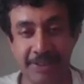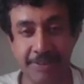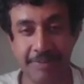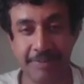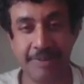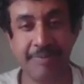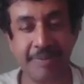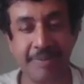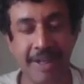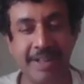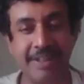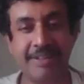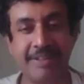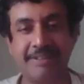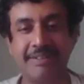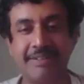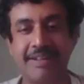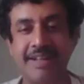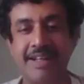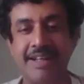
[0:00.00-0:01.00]
to be
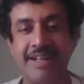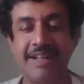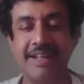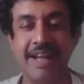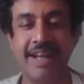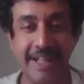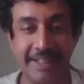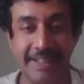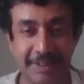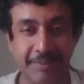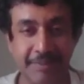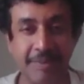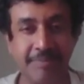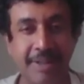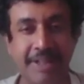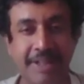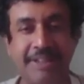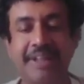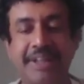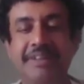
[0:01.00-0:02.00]
uh, had to be
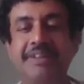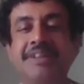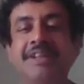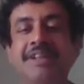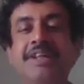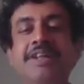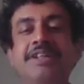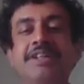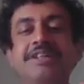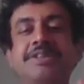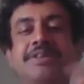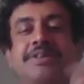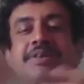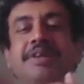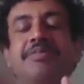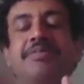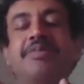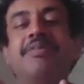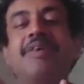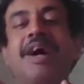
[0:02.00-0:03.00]
maintained so
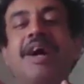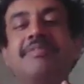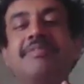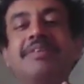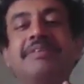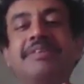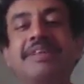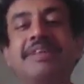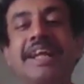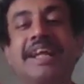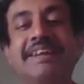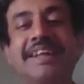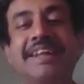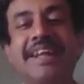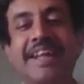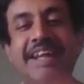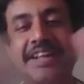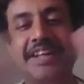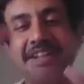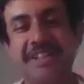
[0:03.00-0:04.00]
if you have uh, 10
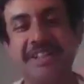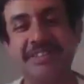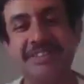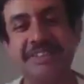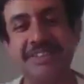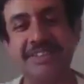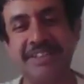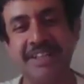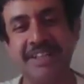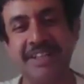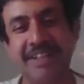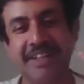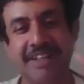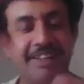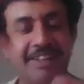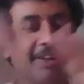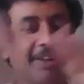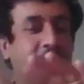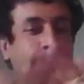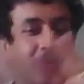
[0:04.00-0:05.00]
directions
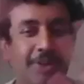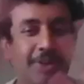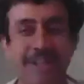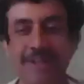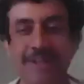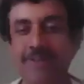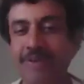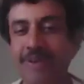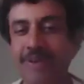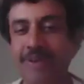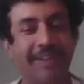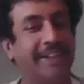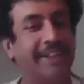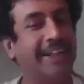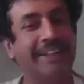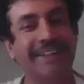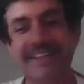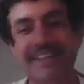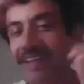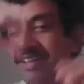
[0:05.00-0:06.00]
in the urdhva loka
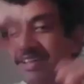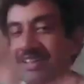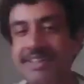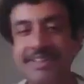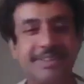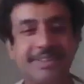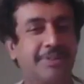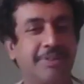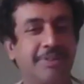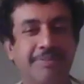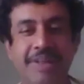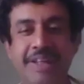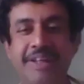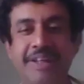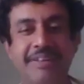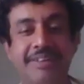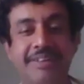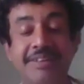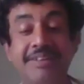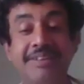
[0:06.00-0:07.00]
10 directions will be
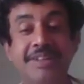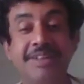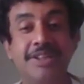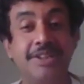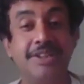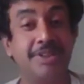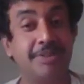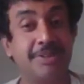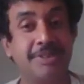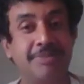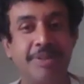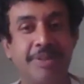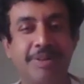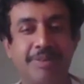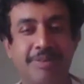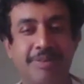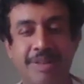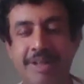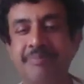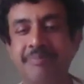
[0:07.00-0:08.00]
in the sukshma
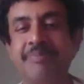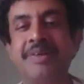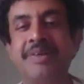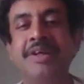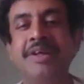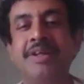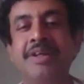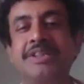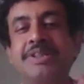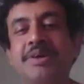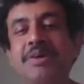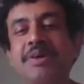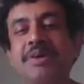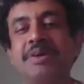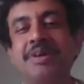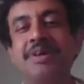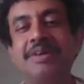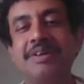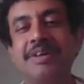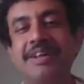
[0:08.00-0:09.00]
loka
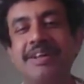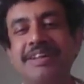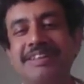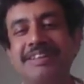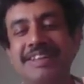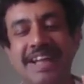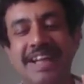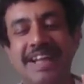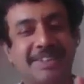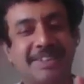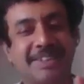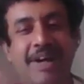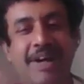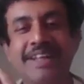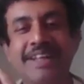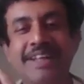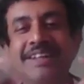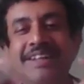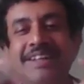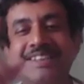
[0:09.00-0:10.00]
so uh, that's
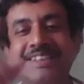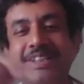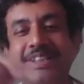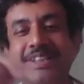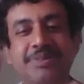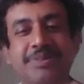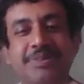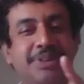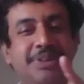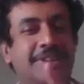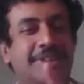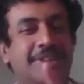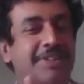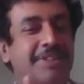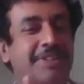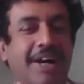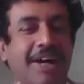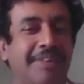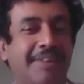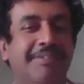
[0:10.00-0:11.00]
why c2 into
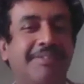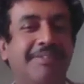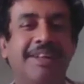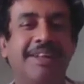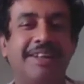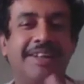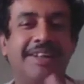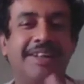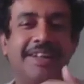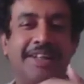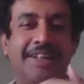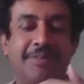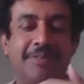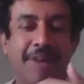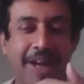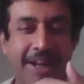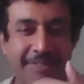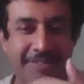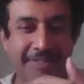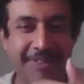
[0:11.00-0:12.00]
c5 uh, you
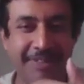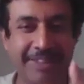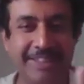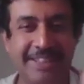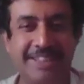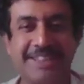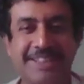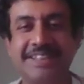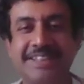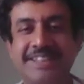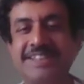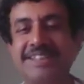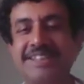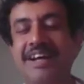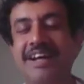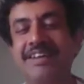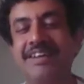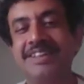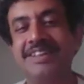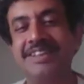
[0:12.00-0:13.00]
have uh,
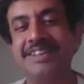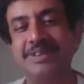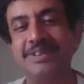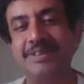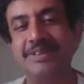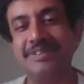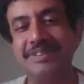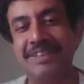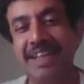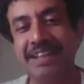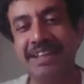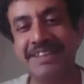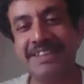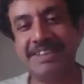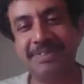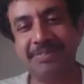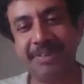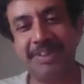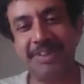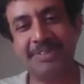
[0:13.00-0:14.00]
disha so 10
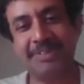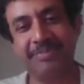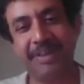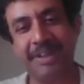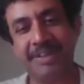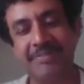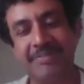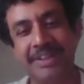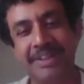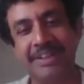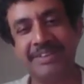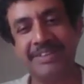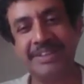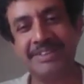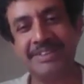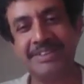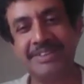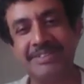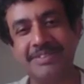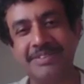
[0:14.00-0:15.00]
different fundamental
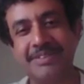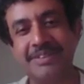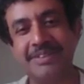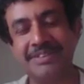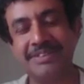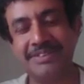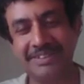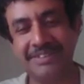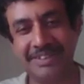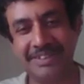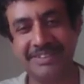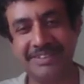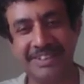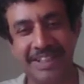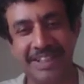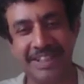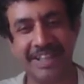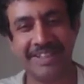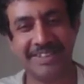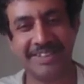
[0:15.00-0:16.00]

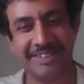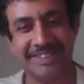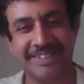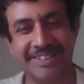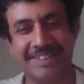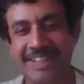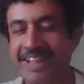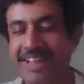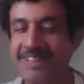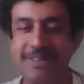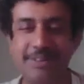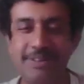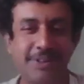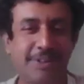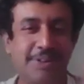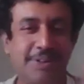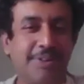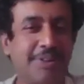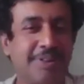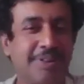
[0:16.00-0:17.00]
directions i
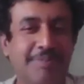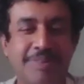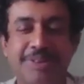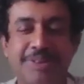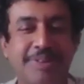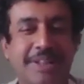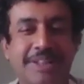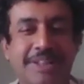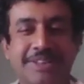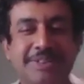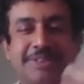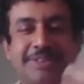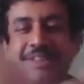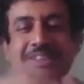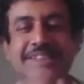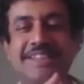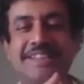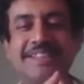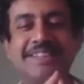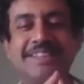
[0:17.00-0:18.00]
don't know in today's
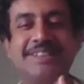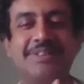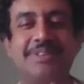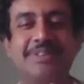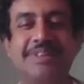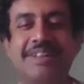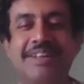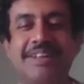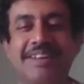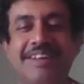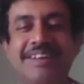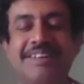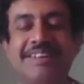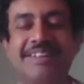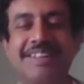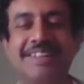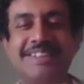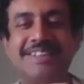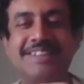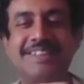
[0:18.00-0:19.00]
today's kids don't
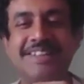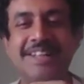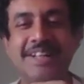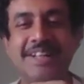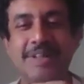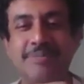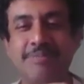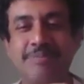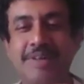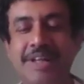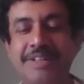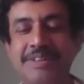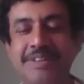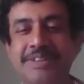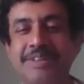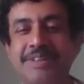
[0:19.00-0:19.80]
learn this but